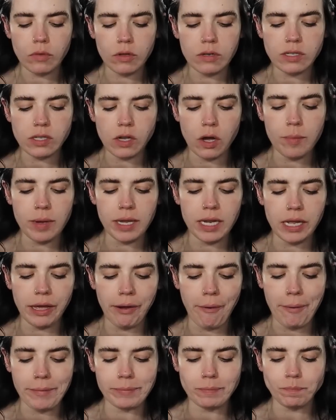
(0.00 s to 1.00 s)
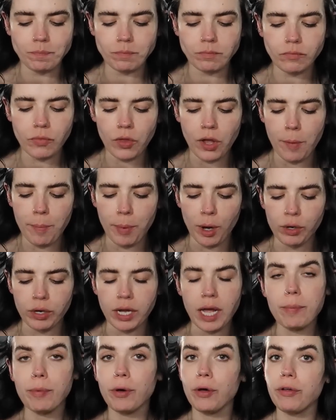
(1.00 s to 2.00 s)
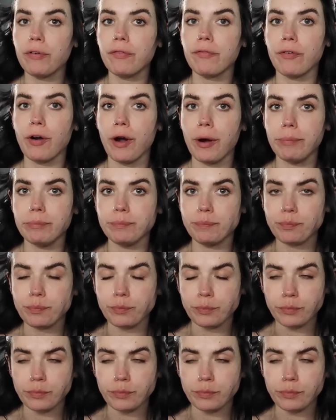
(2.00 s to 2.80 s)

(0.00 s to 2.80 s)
So I'm eating a poke bowl from